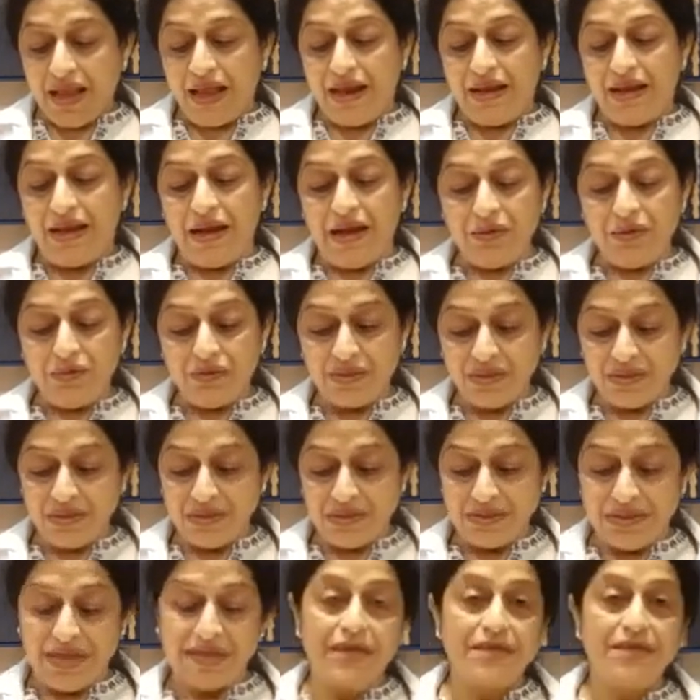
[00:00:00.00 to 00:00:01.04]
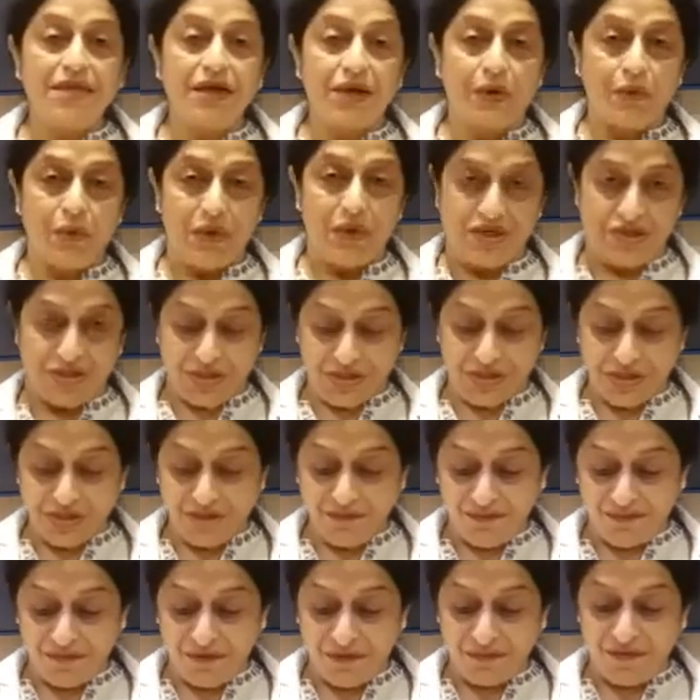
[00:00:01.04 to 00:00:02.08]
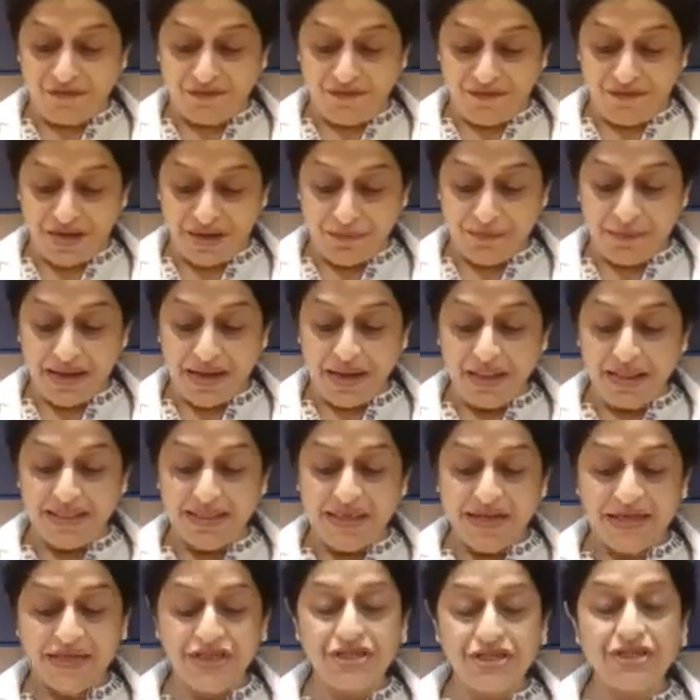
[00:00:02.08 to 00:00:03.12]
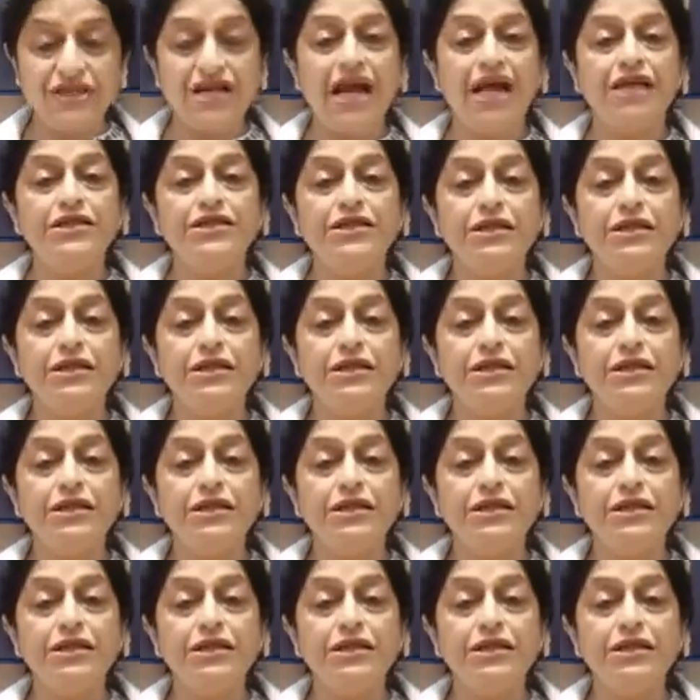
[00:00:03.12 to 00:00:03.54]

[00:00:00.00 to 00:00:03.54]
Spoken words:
Now this is another question from a female, that she has